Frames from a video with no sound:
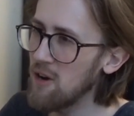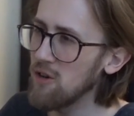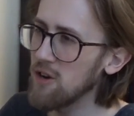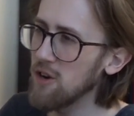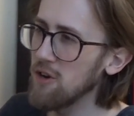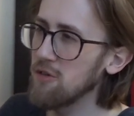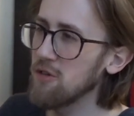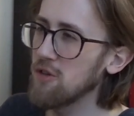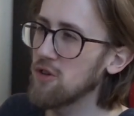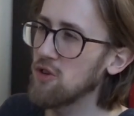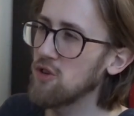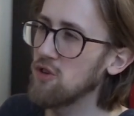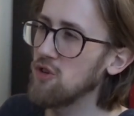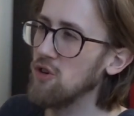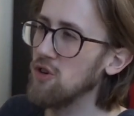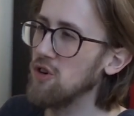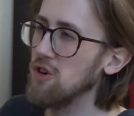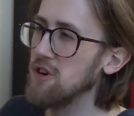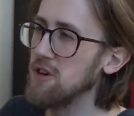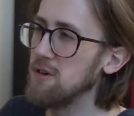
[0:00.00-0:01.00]
go
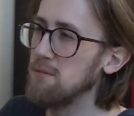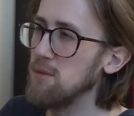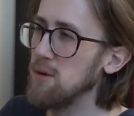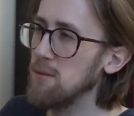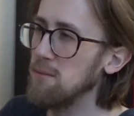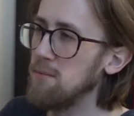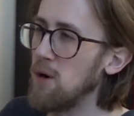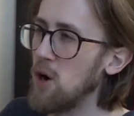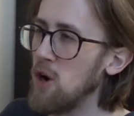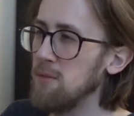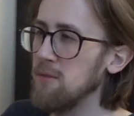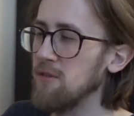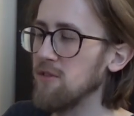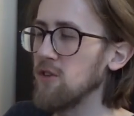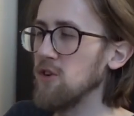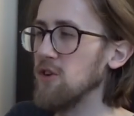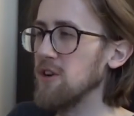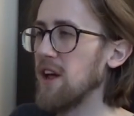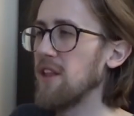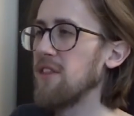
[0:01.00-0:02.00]
good, but bottom
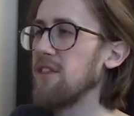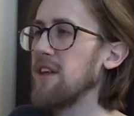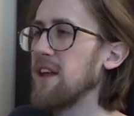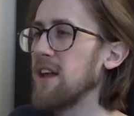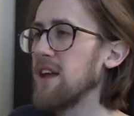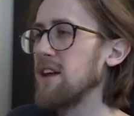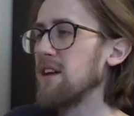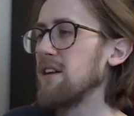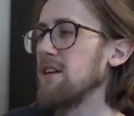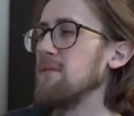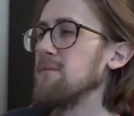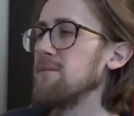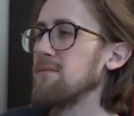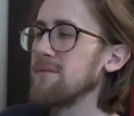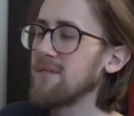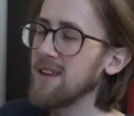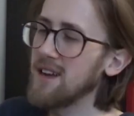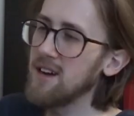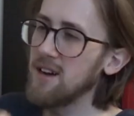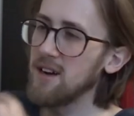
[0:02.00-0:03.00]
of good, I think.
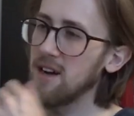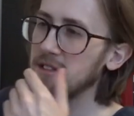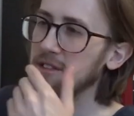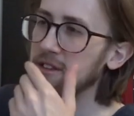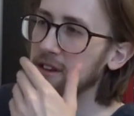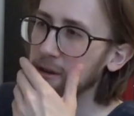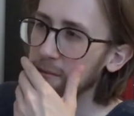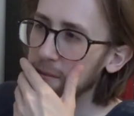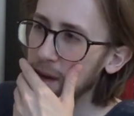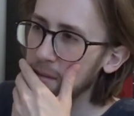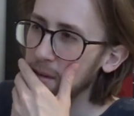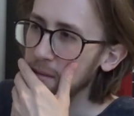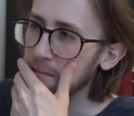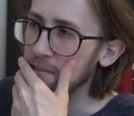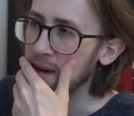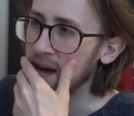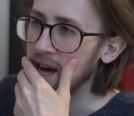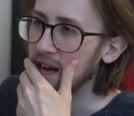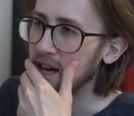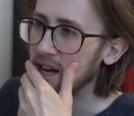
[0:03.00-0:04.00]
I don't know, maybe
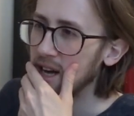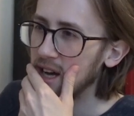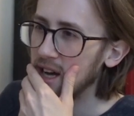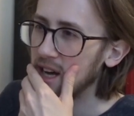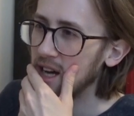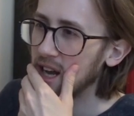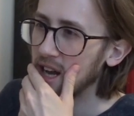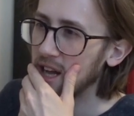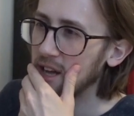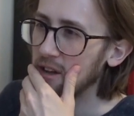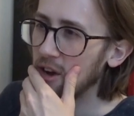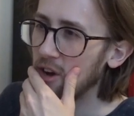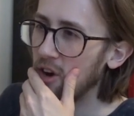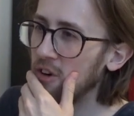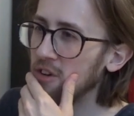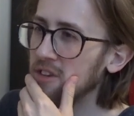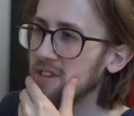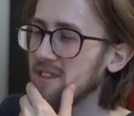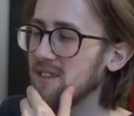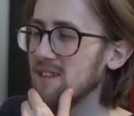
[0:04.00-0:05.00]
meh. Like,
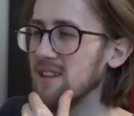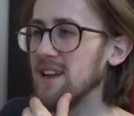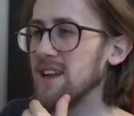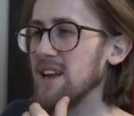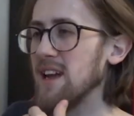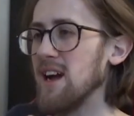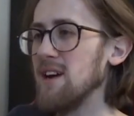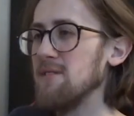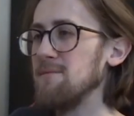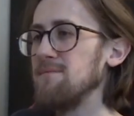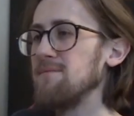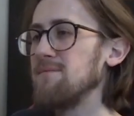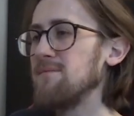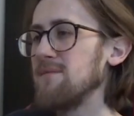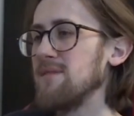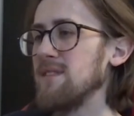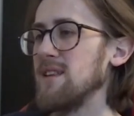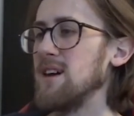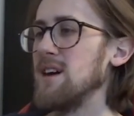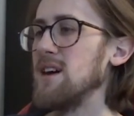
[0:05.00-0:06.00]
honestly,
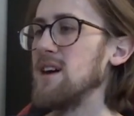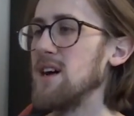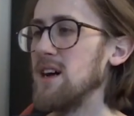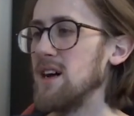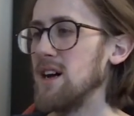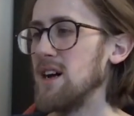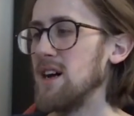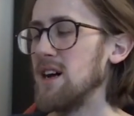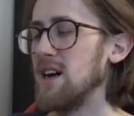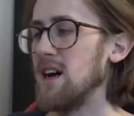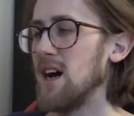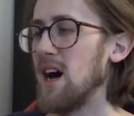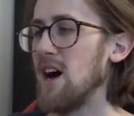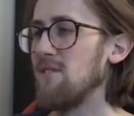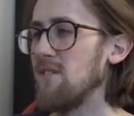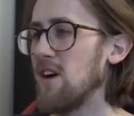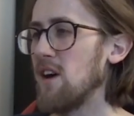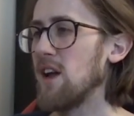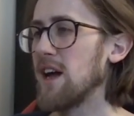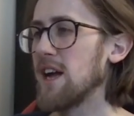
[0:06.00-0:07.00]
I
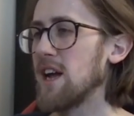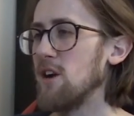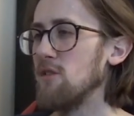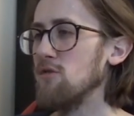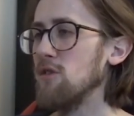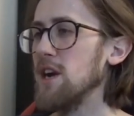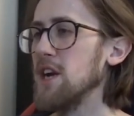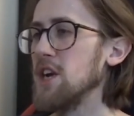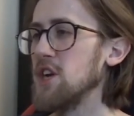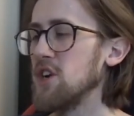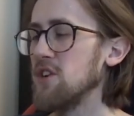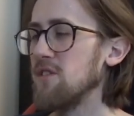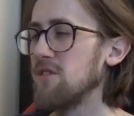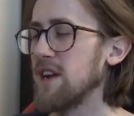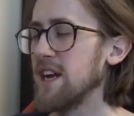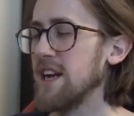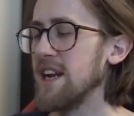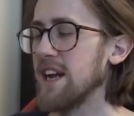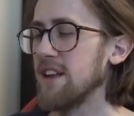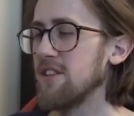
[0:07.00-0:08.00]
felt like I really should have
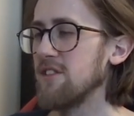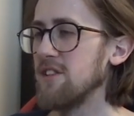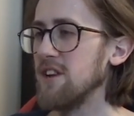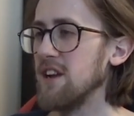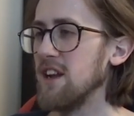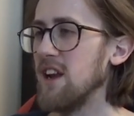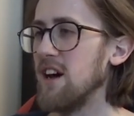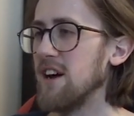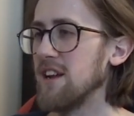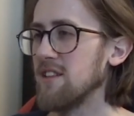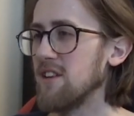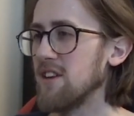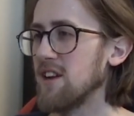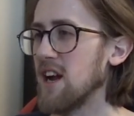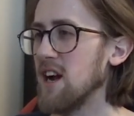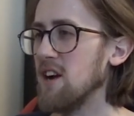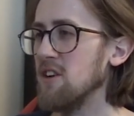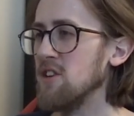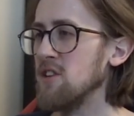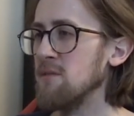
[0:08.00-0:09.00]
connected and liked her
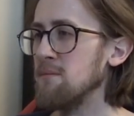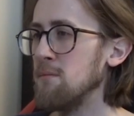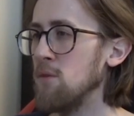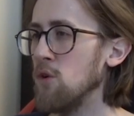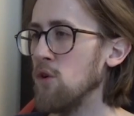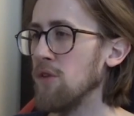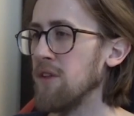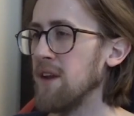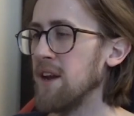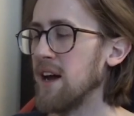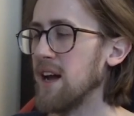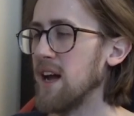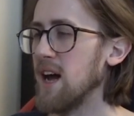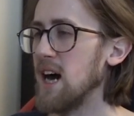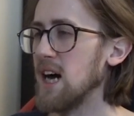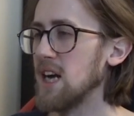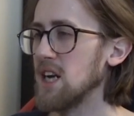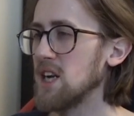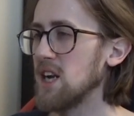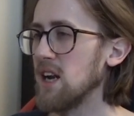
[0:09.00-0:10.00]
character more than I
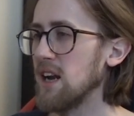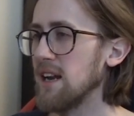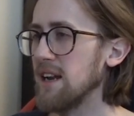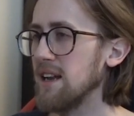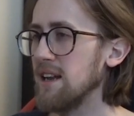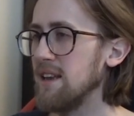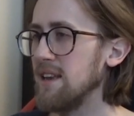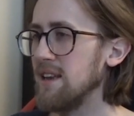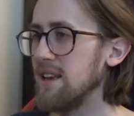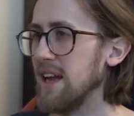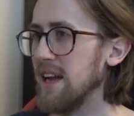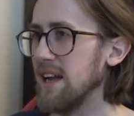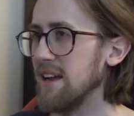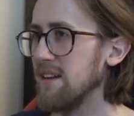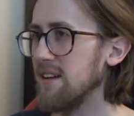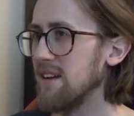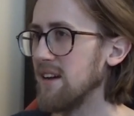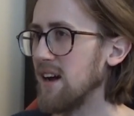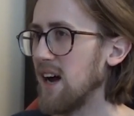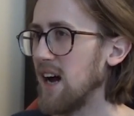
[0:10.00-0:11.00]
actually
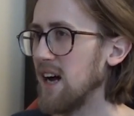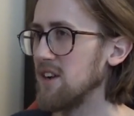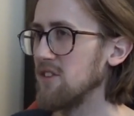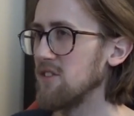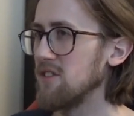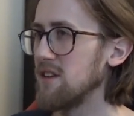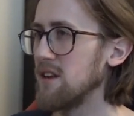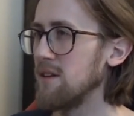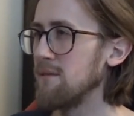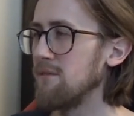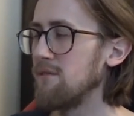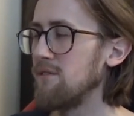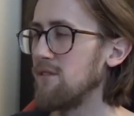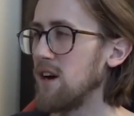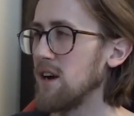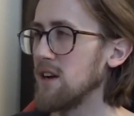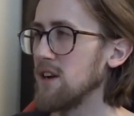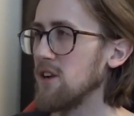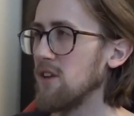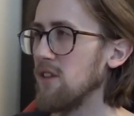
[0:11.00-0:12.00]
did. I just didn't
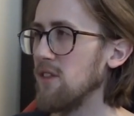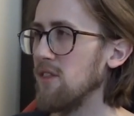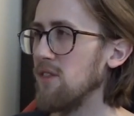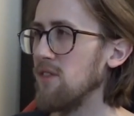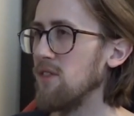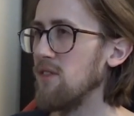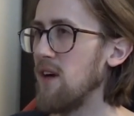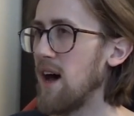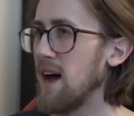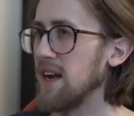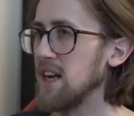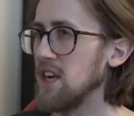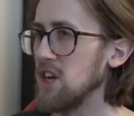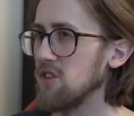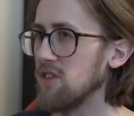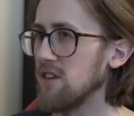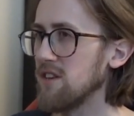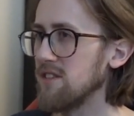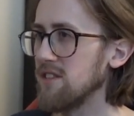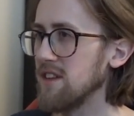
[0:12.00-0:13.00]
find her that
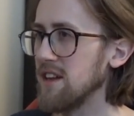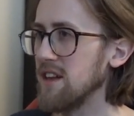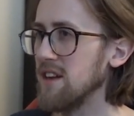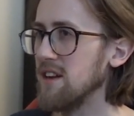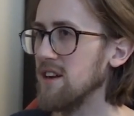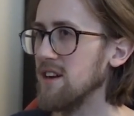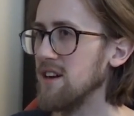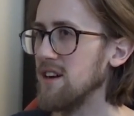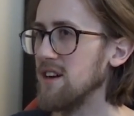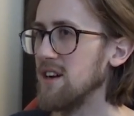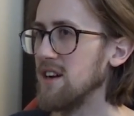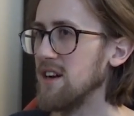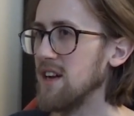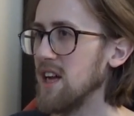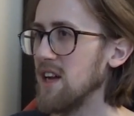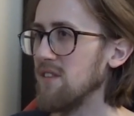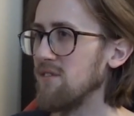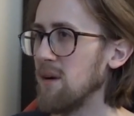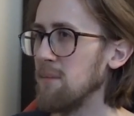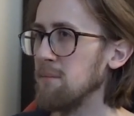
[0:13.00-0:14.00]
interesting,
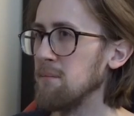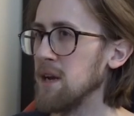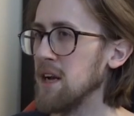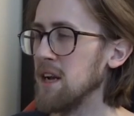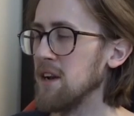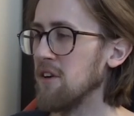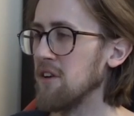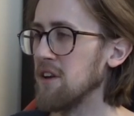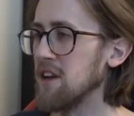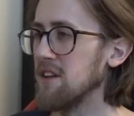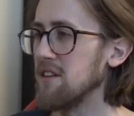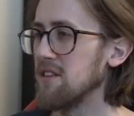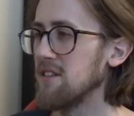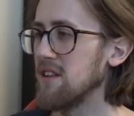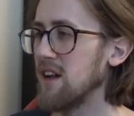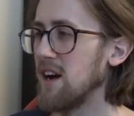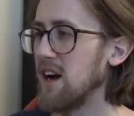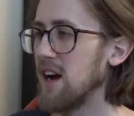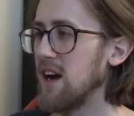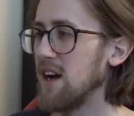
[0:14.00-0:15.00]
if I'm being honest.